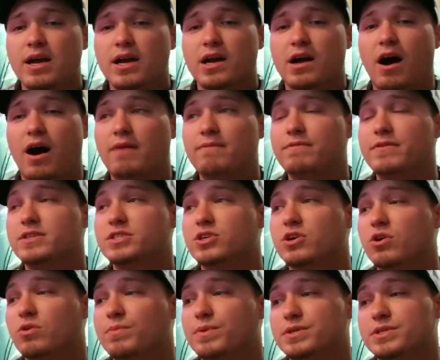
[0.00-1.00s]
Confas
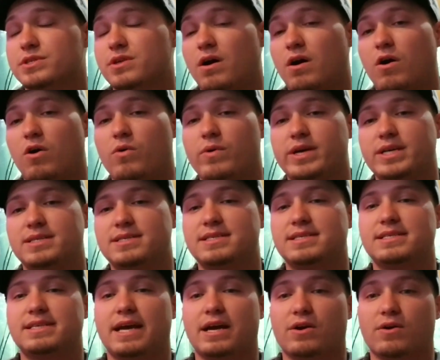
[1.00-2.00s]
are almost always
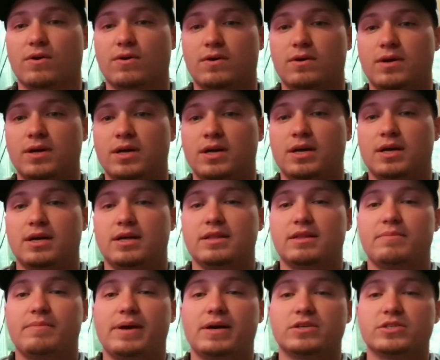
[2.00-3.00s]
sterile.
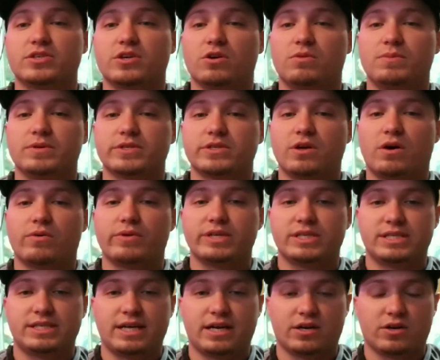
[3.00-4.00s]
The males are almost
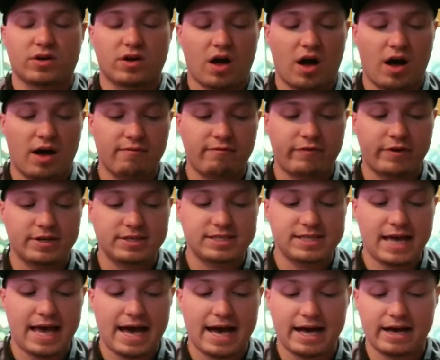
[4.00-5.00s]
always sterile. Confas
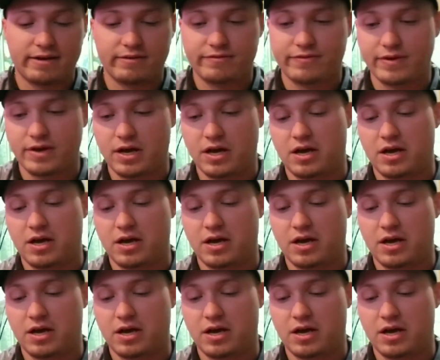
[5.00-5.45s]
have